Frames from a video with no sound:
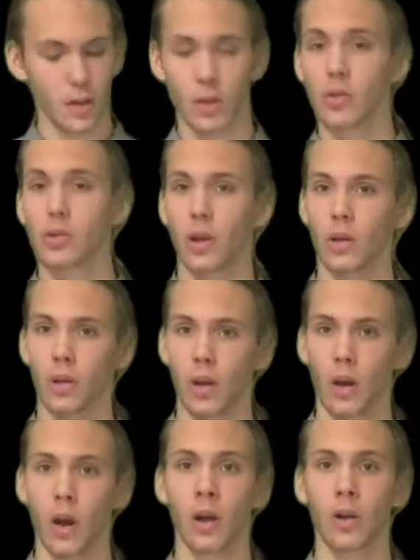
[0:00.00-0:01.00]
Here's a
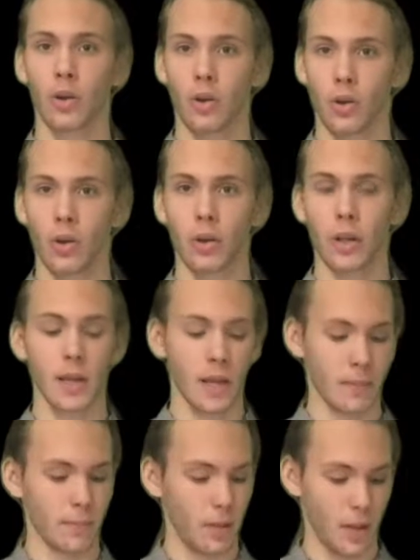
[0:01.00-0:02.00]
law
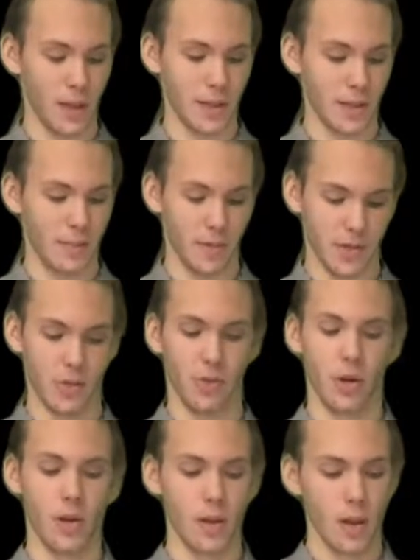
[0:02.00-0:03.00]
currently in place in
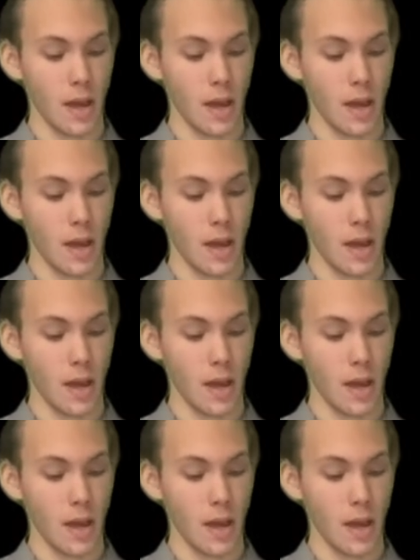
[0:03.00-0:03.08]
Missouri.